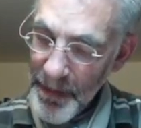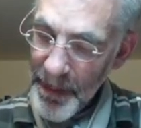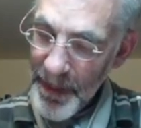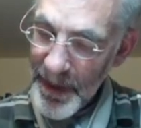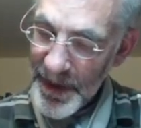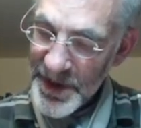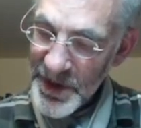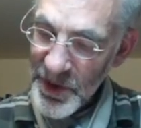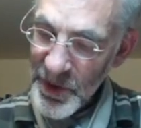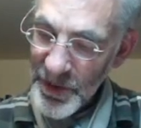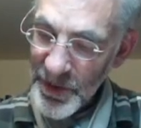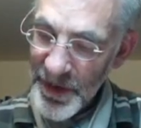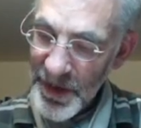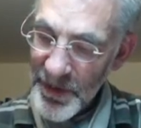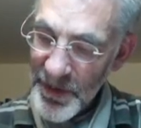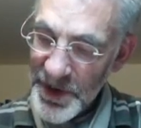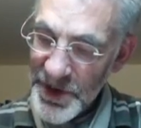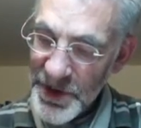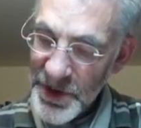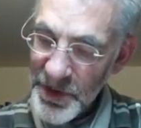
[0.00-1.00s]
Let's call the
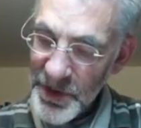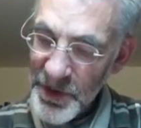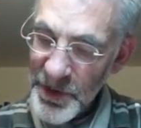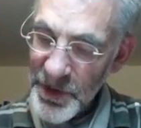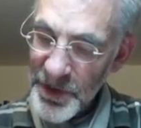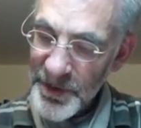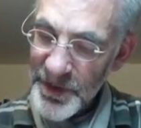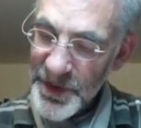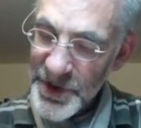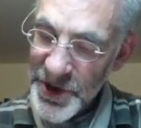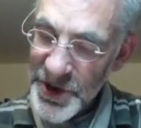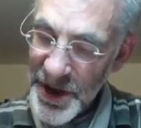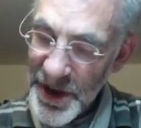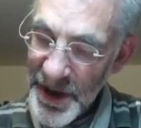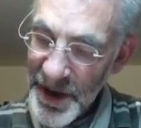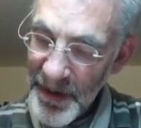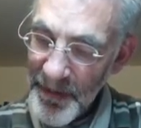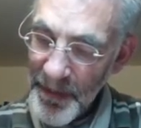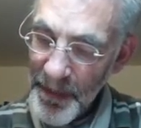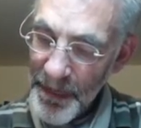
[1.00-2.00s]
original group
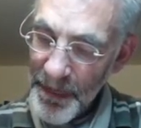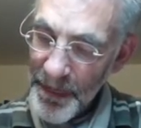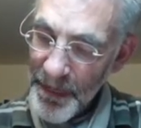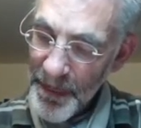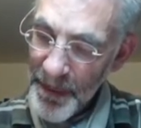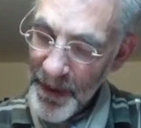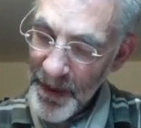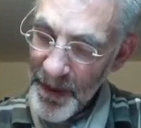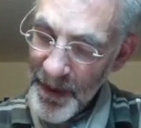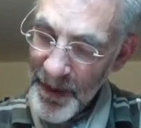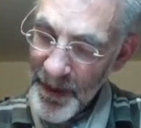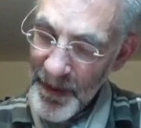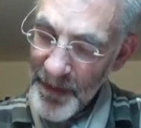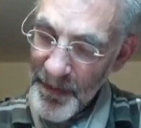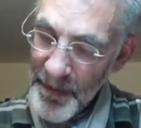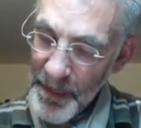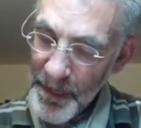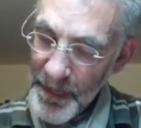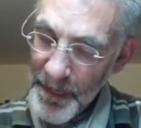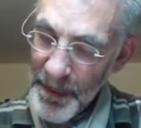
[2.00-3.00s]
G.
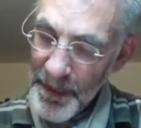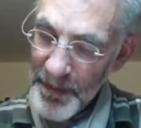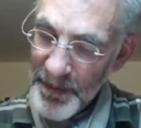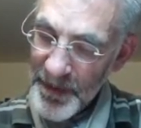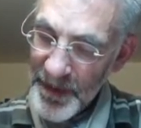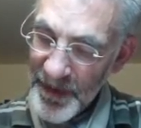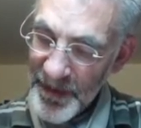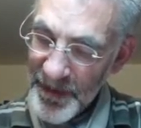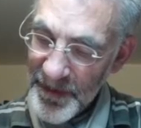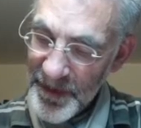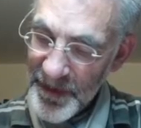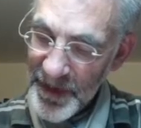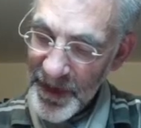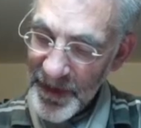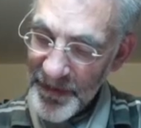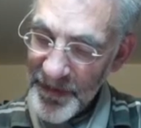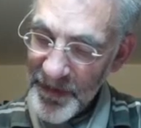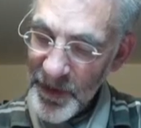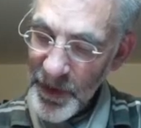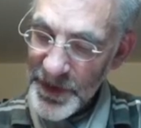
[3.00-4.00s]
I think
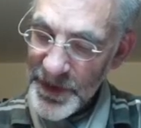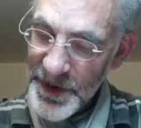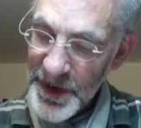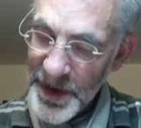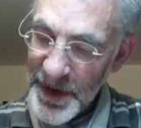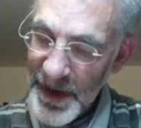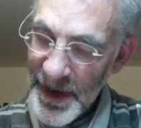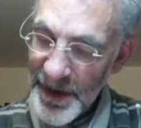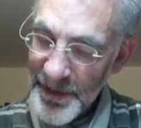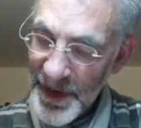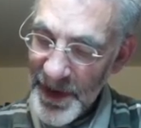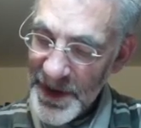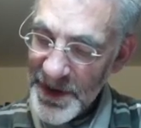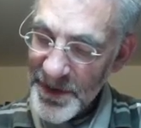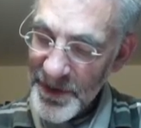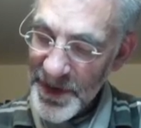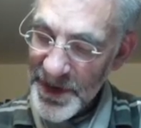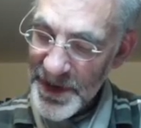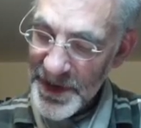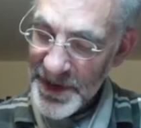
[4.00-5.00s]
I forgot to name it,
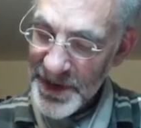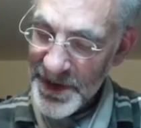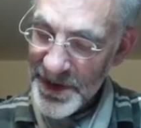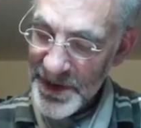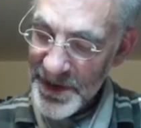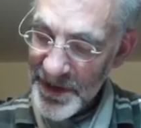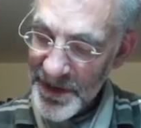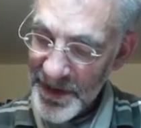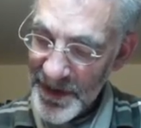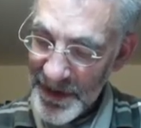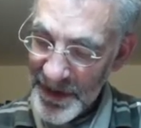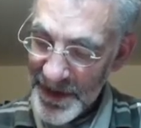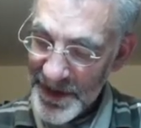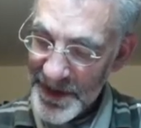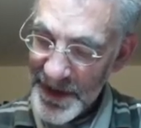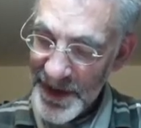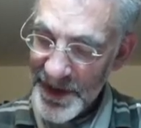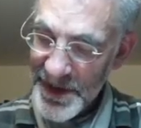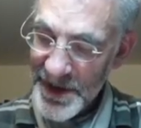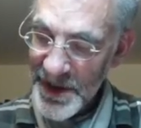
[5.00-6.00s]
but it's in this
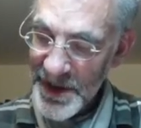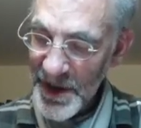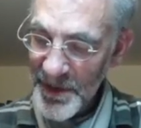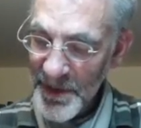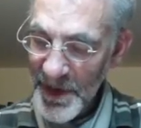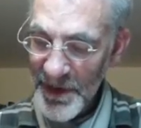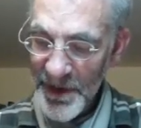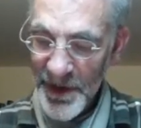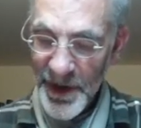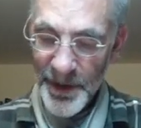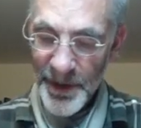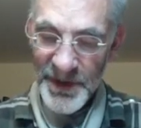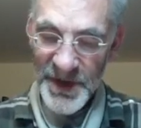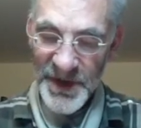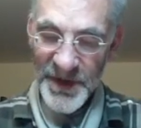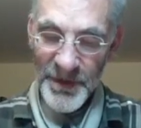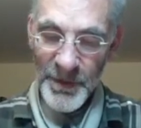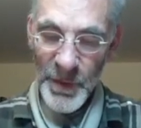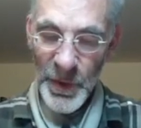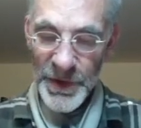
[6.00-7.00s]
case, it's going to be the numbers
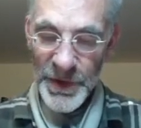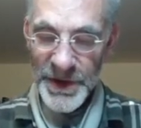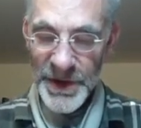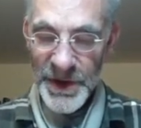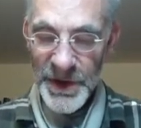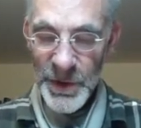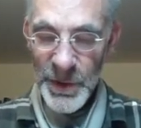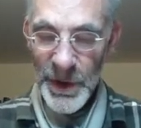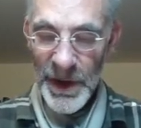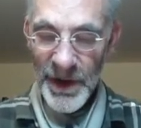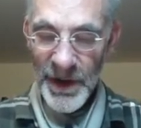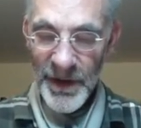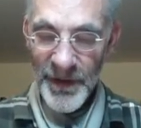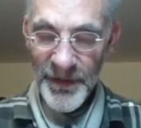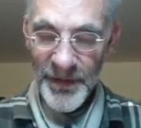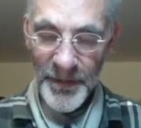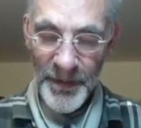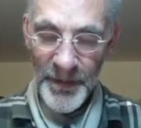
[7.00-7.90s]
from 1 to 12.